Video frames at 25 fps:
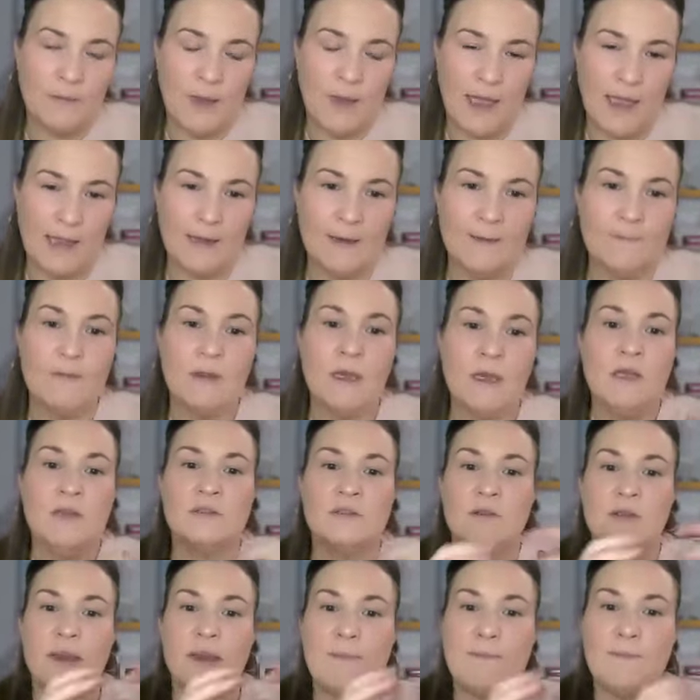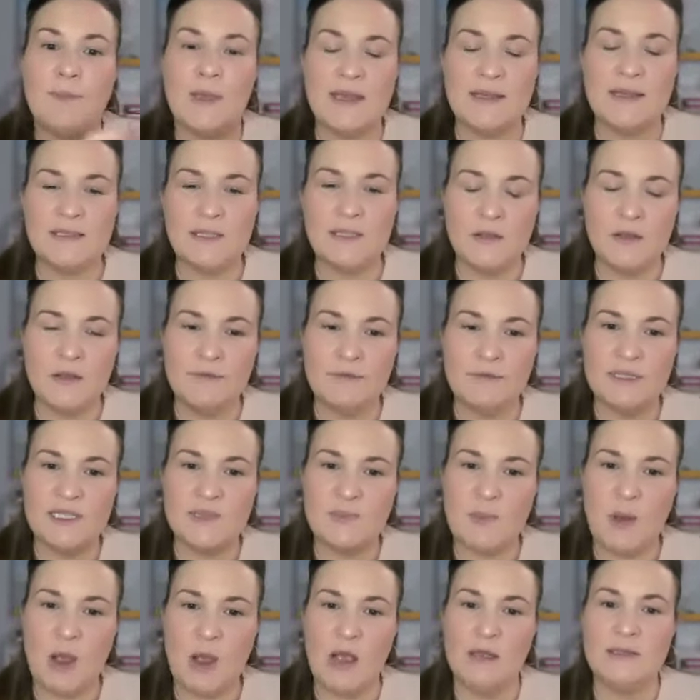Okay. So then based on their
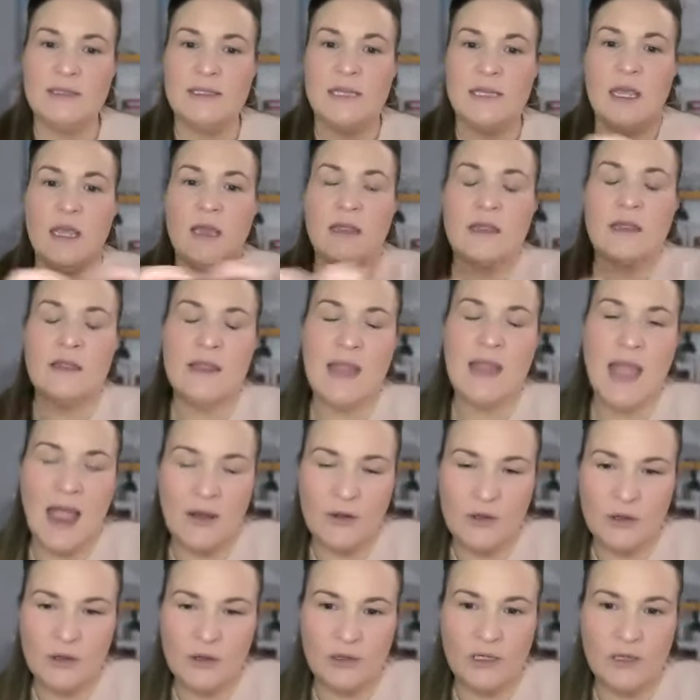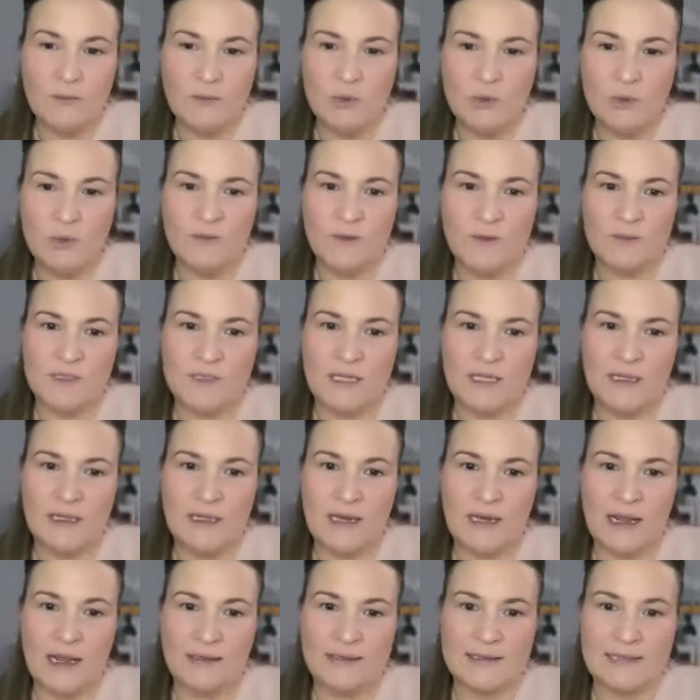response, now you're going to move them to the
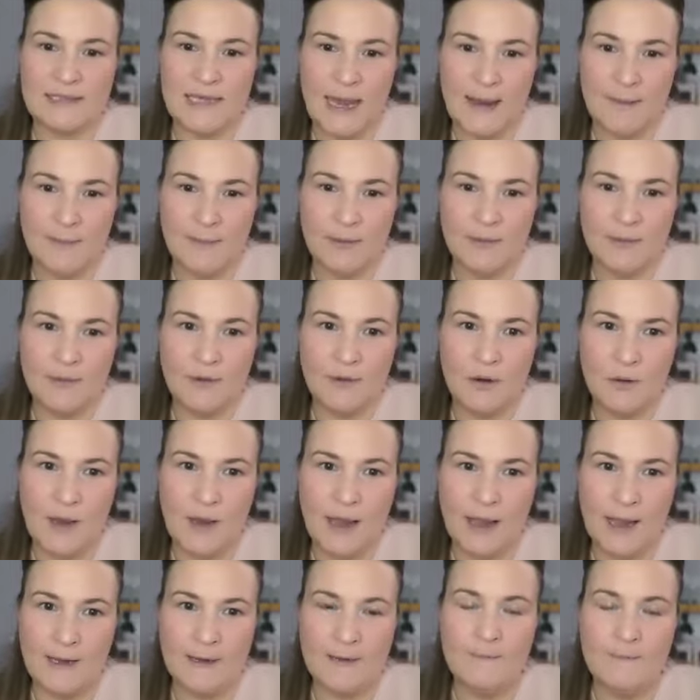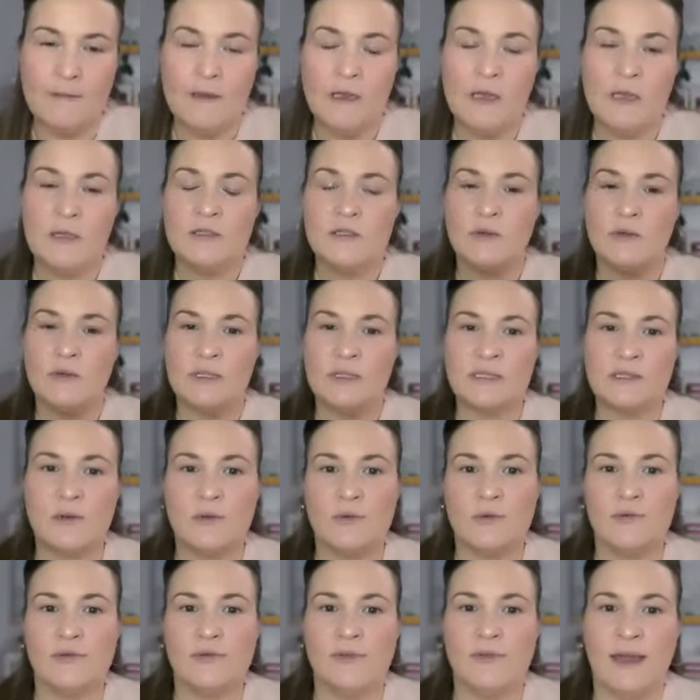next step. Okay. So let's
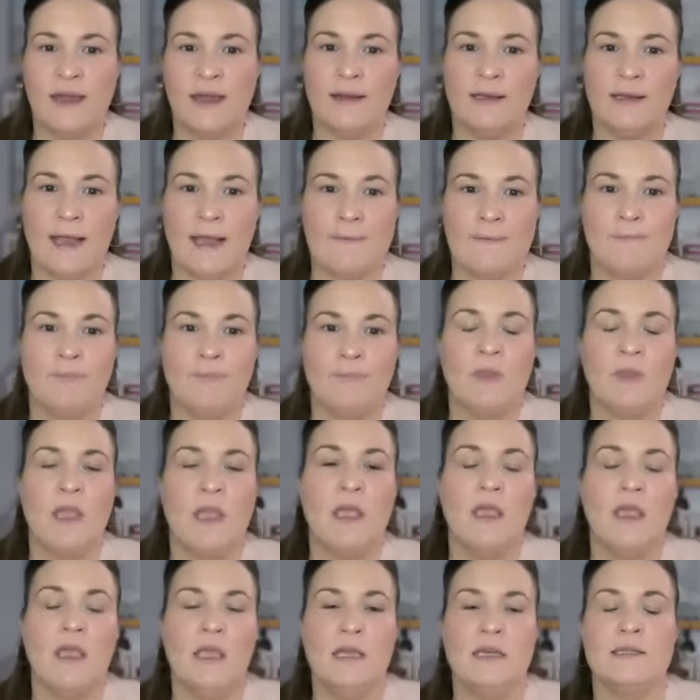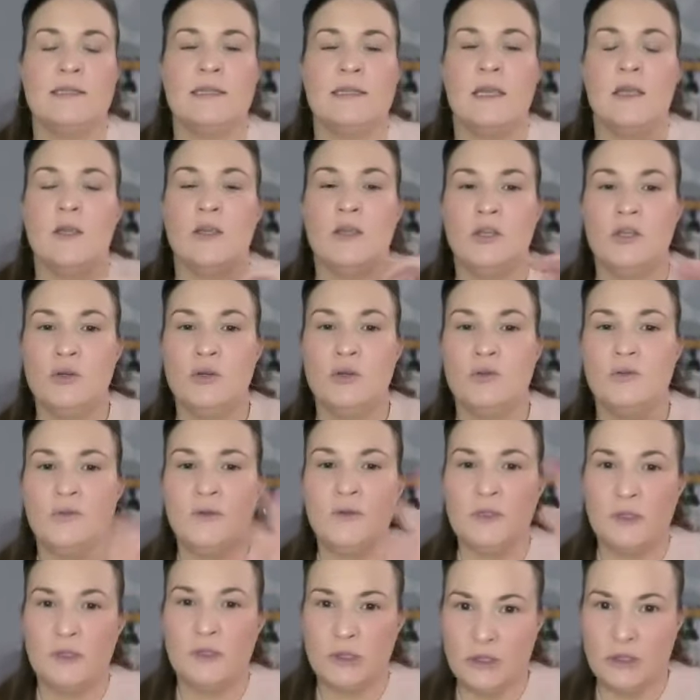go through that again. Is
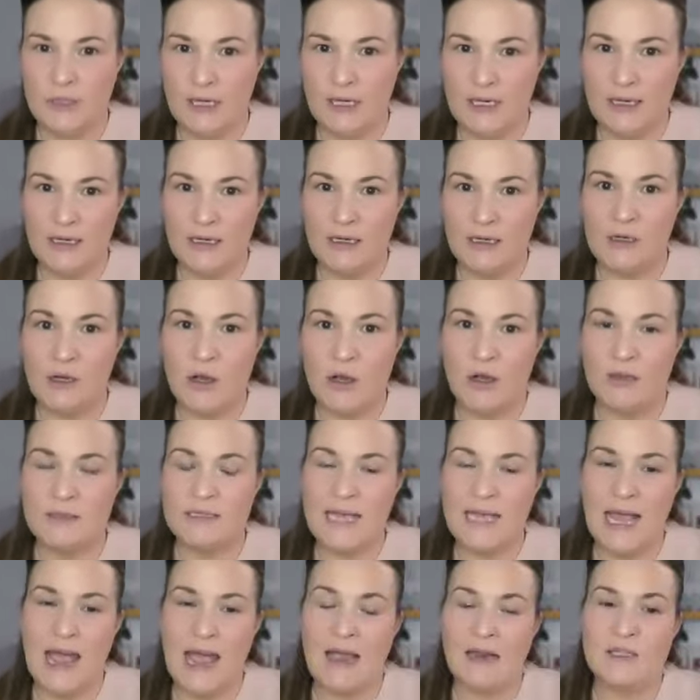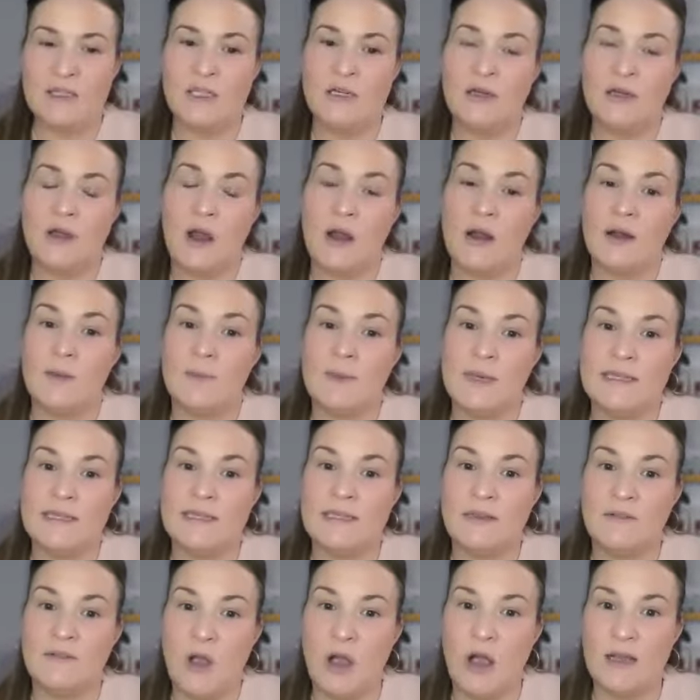you've created a call to action on a
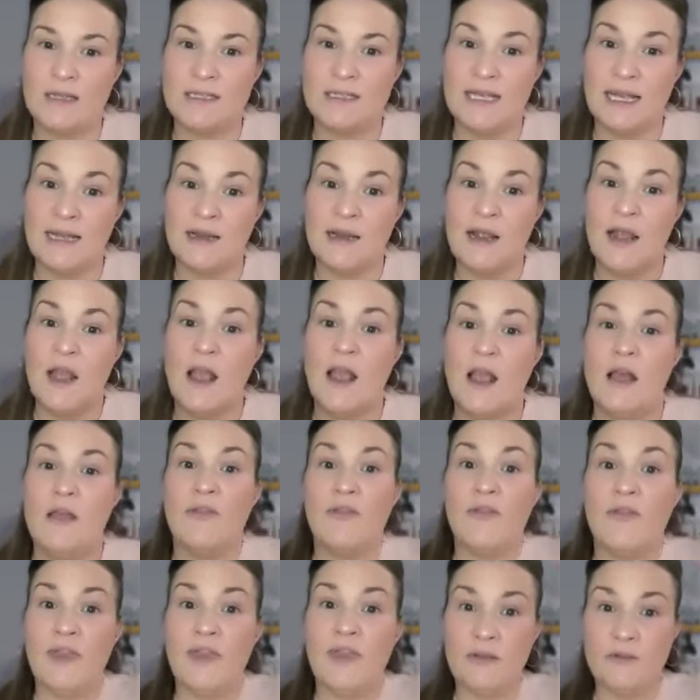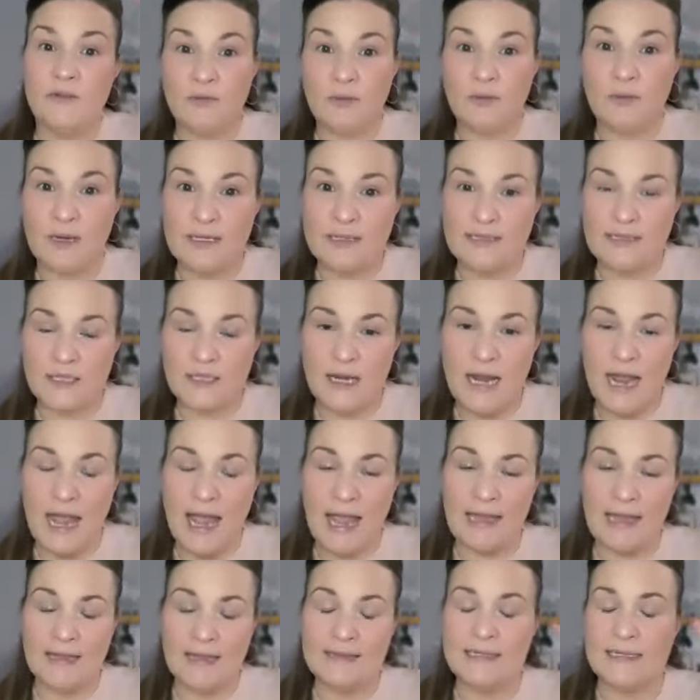piece of content. They've raised their
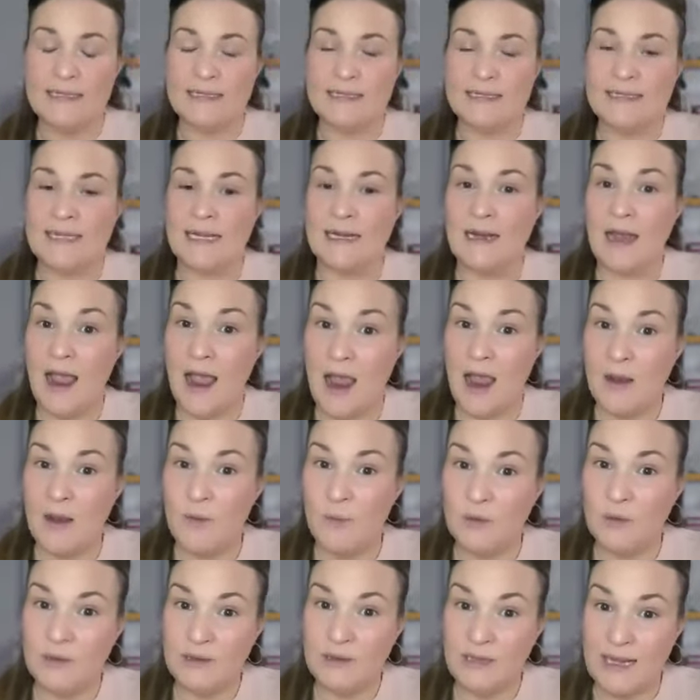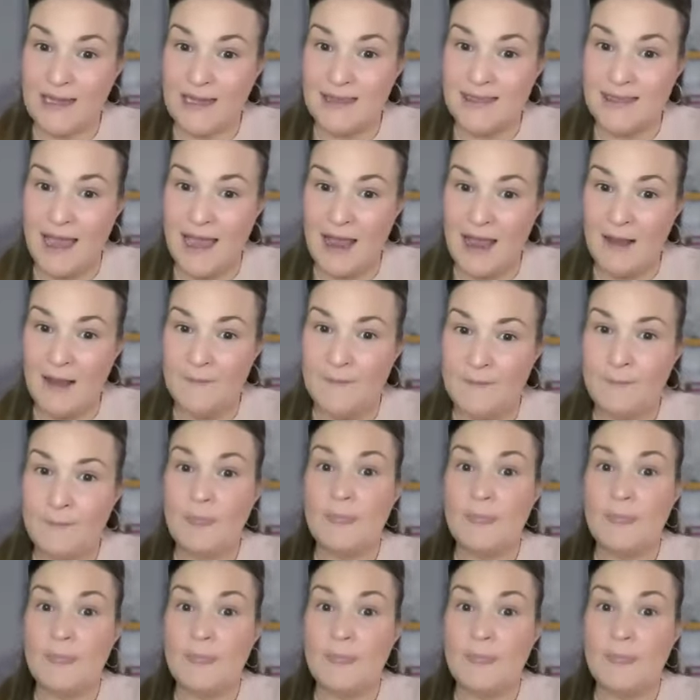hand and said, I would like that.